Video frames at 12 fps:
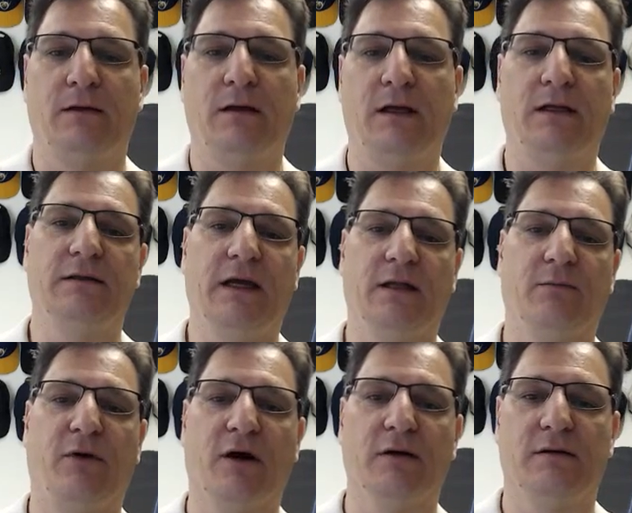The other
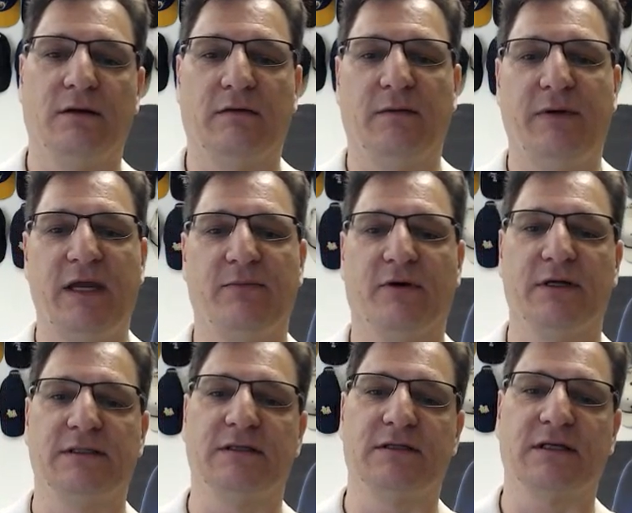part of the paper
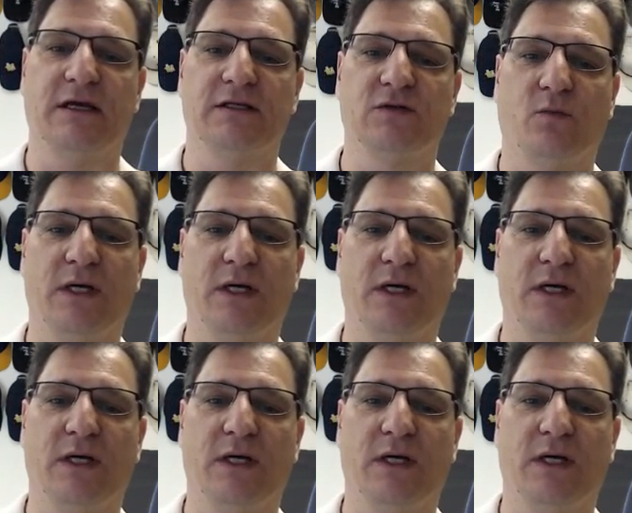is discuss